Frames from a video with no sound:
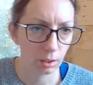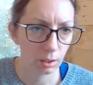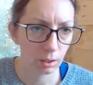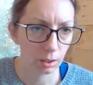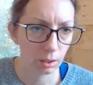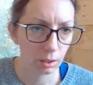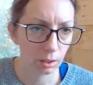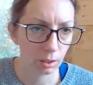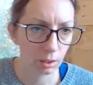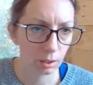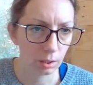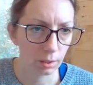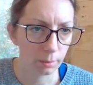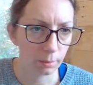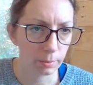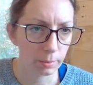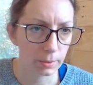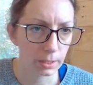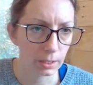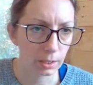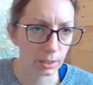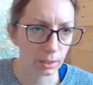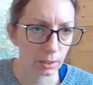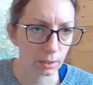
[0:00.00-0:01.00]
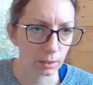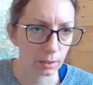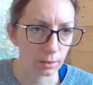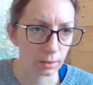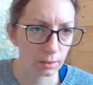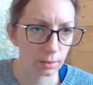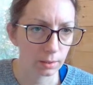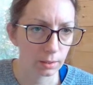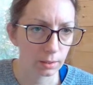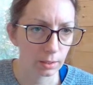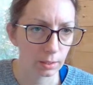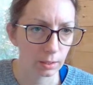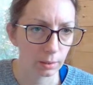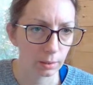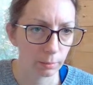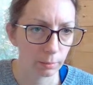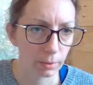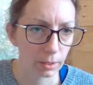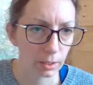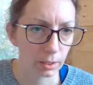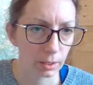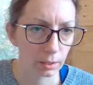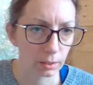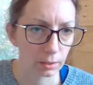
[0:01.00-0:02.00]
I'm going to update this scene
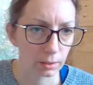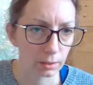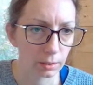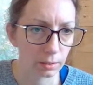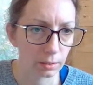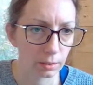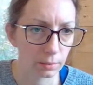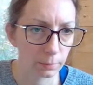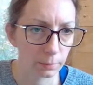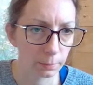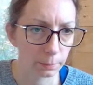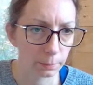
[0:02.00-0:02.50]
because